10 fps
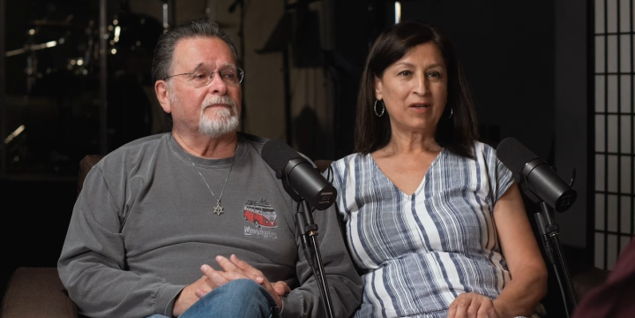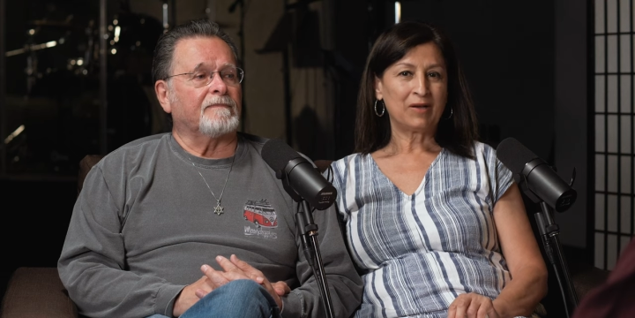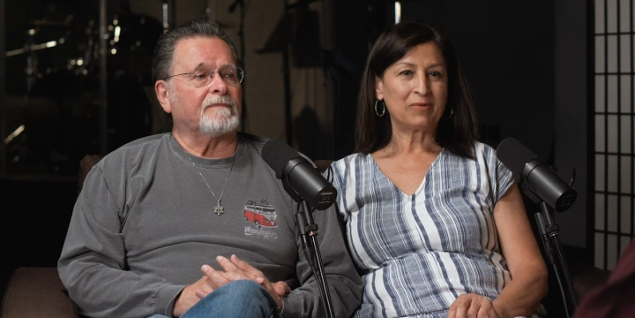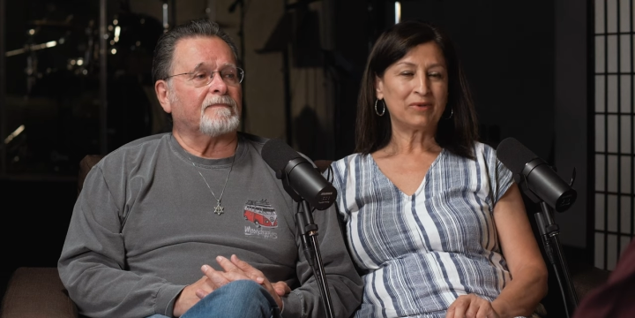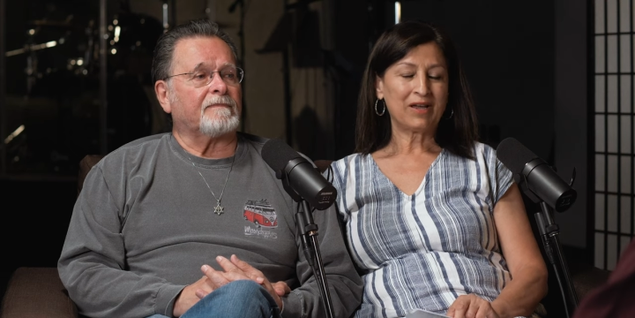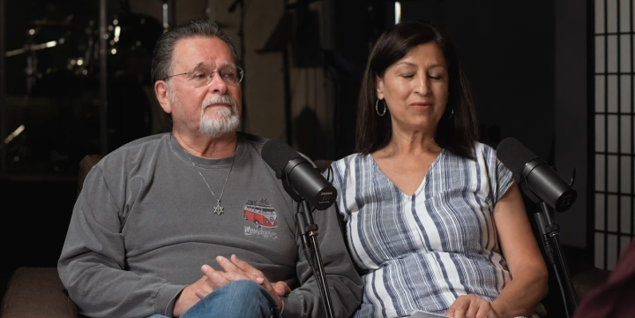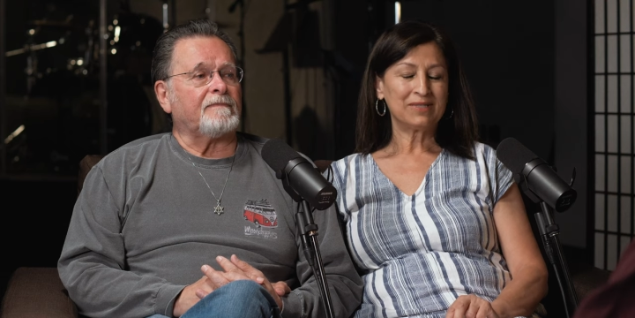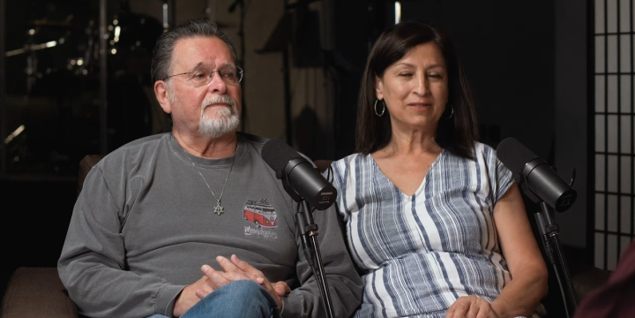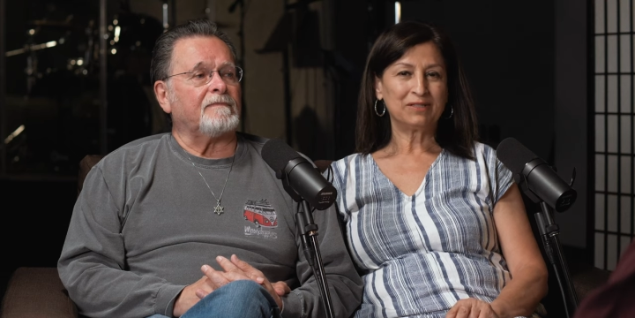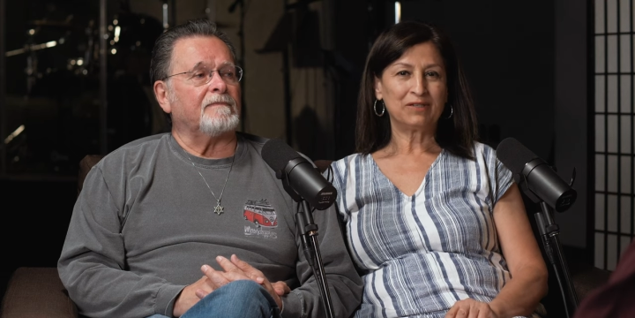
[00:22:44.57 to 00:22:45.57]
Speaker 1: I, what I
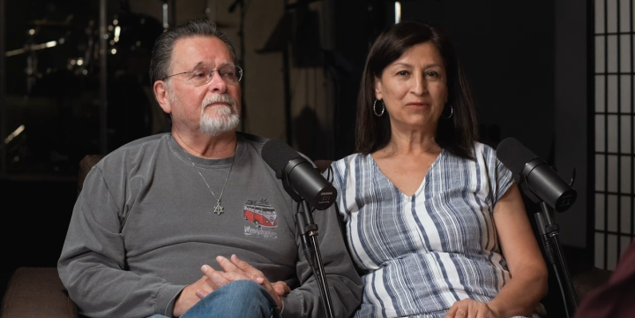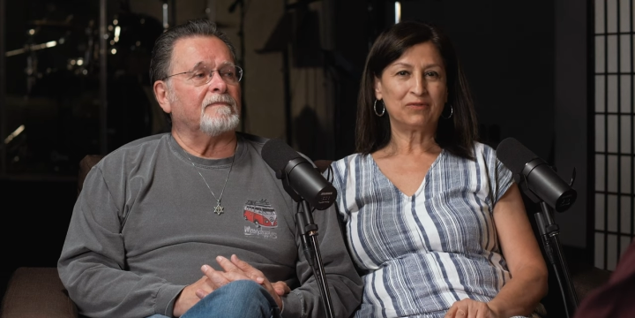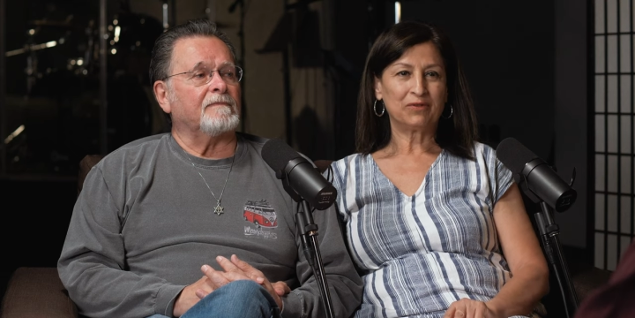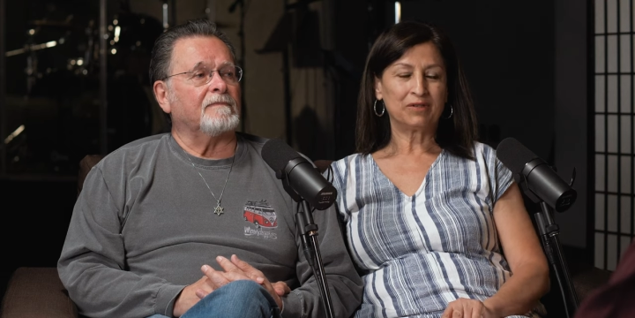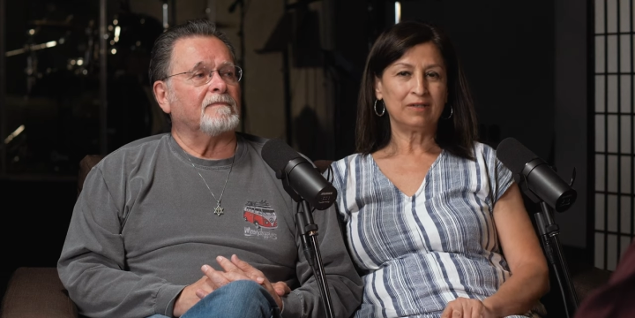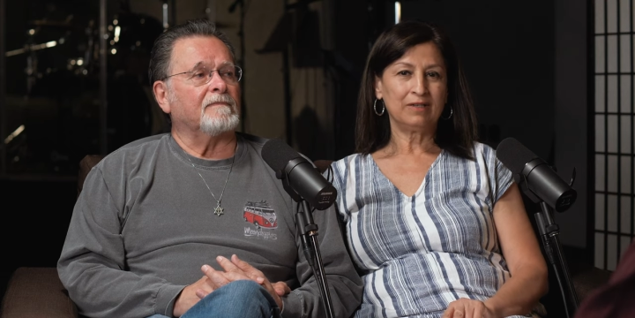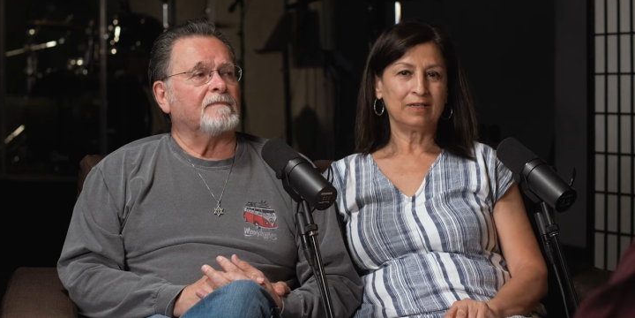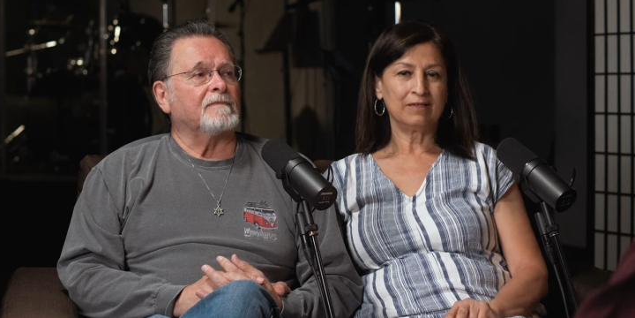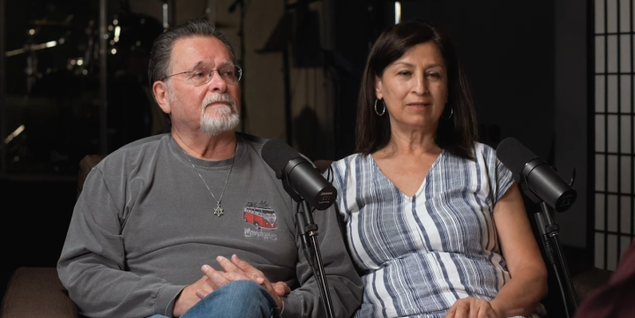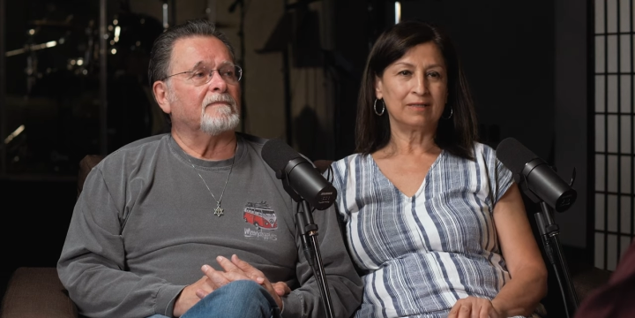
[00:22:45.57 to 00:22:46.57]
was looking for
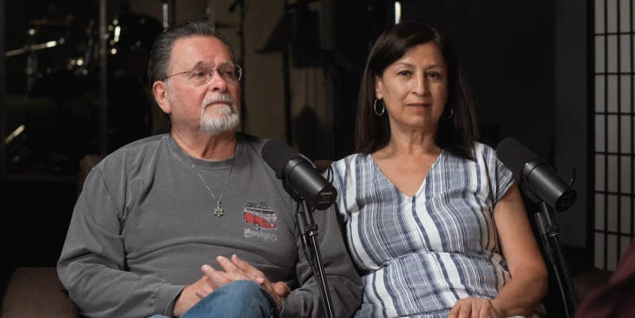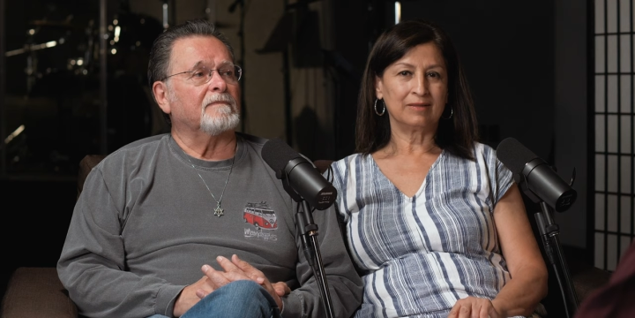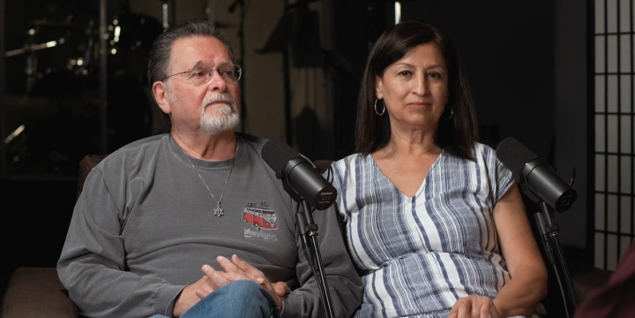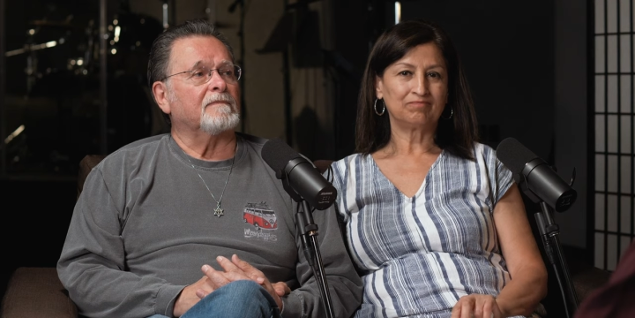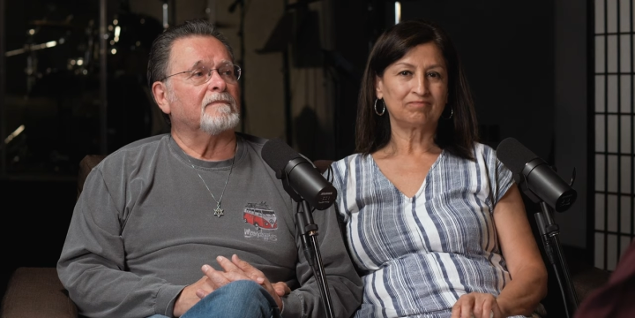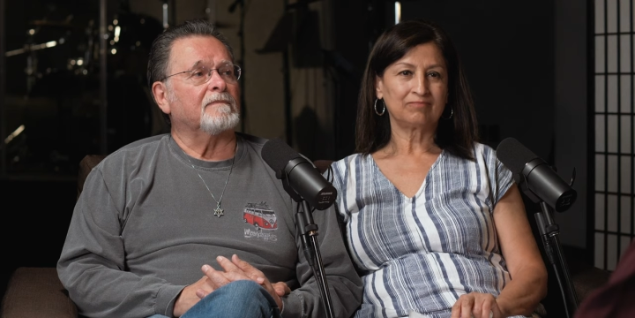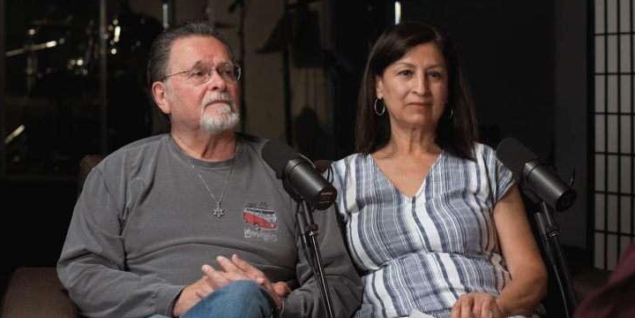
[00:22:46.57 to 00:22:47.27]
is um,